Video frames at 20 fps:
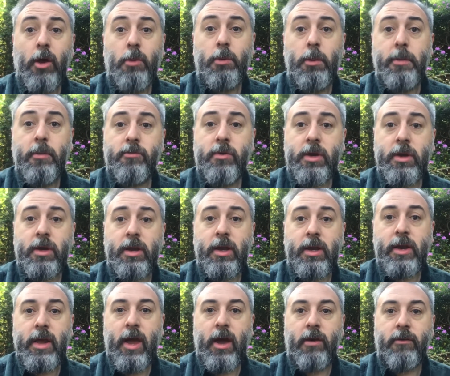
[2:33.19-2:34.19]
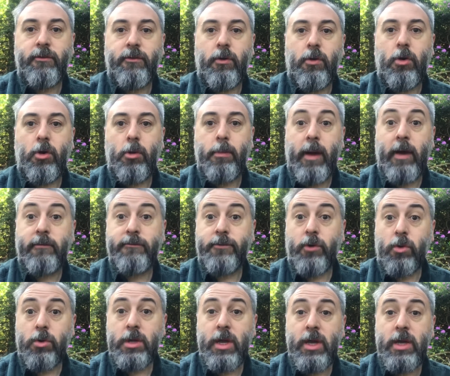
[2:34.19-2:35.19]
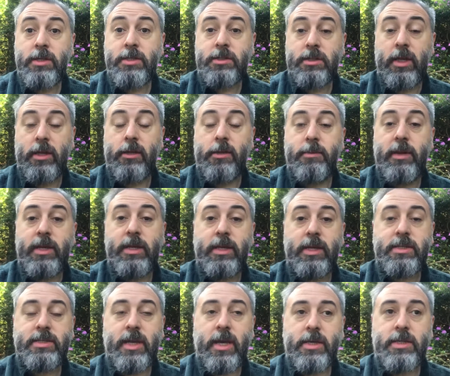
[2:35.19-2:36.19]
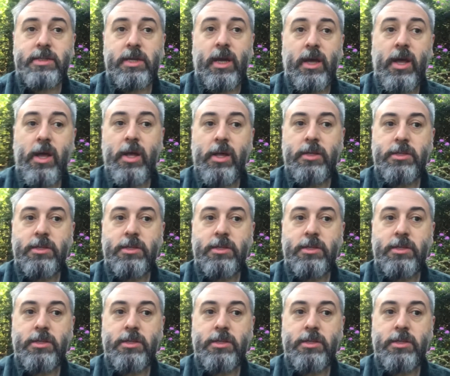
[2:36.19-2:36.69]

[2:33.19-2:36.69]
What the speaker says: We've been running it now for about 4 years in the media sector,